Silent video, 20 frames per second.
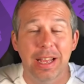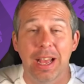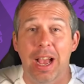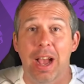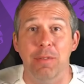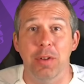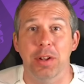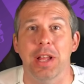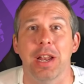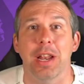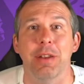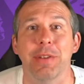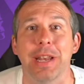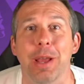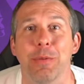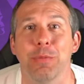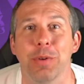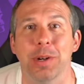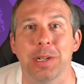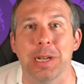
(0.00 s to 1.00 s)
I've not done a
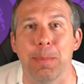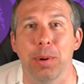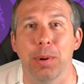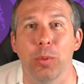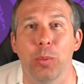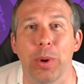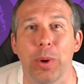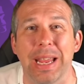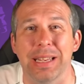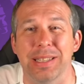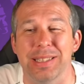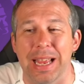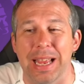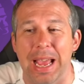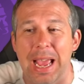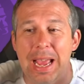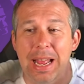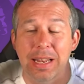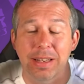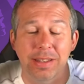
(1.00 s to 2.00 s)
video for a couple of weeks
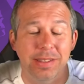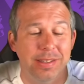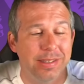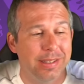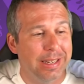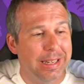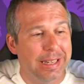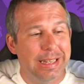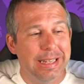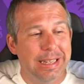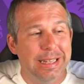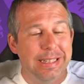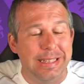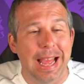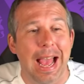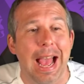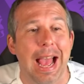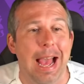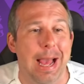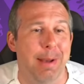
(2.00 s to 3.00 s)
and
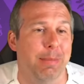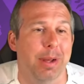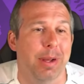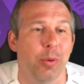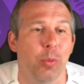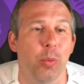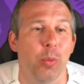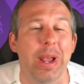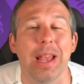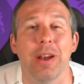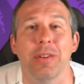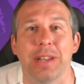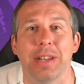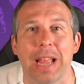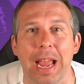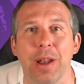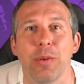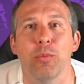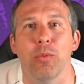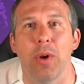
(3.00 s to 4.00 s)
damn, we are
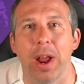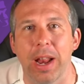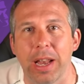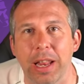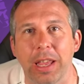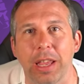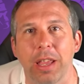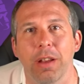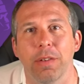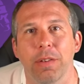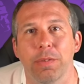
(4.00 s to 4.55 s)
getting ready